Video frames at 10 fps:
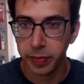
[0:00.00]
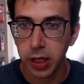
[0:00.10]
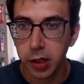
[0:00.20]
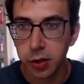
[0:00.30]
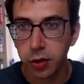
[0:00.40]

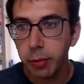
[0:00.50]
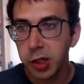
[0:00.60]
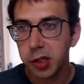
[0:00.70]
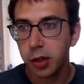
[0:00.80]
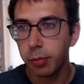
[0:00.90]
So let me
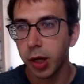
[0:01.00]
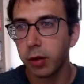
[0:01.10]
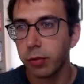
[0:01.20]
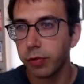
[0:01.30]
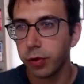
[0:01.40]
start by a
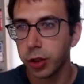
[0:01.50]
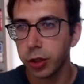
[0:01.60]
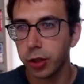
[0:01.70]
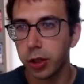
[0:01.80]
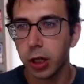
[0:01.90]

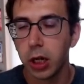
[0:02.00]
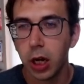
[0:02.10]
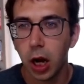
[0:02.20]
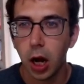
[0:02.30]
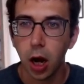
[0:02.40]
refresher
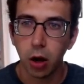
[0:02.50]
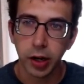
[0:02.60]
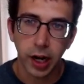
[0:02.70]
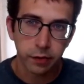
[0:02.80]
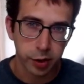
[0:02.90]
uh, on
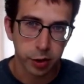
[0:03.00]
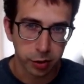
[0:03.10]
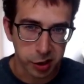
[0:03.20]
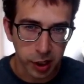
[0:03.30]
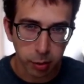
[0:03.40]
adversarial
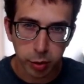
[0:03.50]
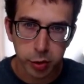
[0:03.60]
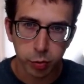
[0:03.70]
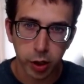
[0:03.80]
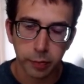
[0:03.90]
examples
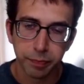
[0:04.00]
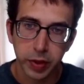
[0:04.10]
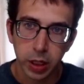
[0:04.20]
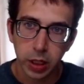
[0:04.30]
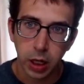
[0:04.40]
where
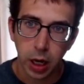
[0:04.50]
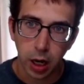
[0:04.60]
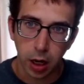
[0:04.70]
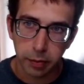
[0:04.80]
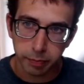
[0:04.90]

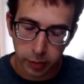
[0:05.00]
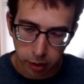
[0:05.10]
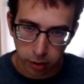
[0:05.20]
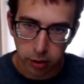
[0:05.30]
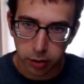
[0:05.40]
uh,
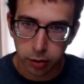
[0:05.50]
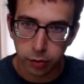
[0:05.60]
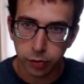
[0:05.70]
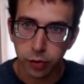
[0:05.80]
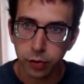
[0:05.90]

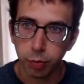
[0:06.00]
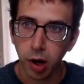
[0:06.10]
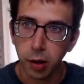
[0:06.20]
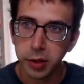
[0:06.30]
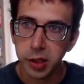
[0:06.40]
you've, you've
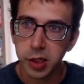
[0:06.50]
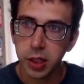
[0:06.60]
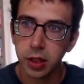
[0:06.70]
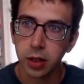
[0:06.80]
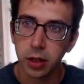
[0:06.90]
probably
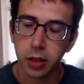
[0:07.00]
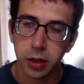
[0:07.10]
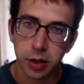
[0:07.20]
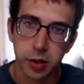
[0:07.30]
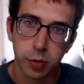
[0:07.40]
seen
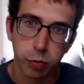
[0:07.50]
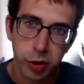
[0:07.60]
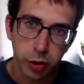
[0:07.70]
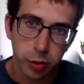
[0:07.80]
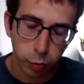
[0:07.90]
this
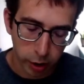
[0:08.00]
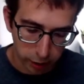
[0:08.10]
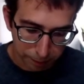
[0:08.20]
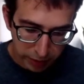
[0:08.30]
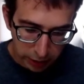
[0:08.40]
result where
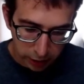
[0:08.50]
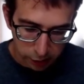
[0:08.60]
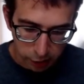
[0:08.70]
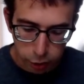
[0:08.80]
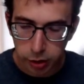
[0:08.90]

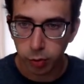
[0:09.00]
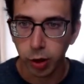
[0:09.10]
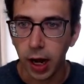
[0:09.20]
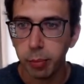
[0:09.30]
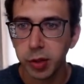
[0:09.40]
essentially what
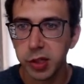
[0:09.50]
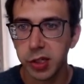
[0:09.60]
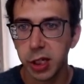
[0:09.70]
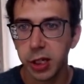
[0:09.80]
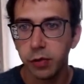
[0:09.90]
happens is
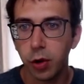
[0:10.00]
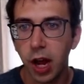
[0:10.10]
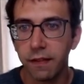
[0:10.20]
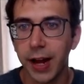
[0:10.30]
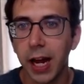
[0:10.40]
that if you
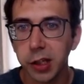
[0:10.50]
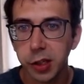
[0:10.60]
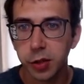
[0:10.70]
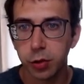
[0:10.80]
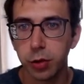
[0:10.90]
have access to a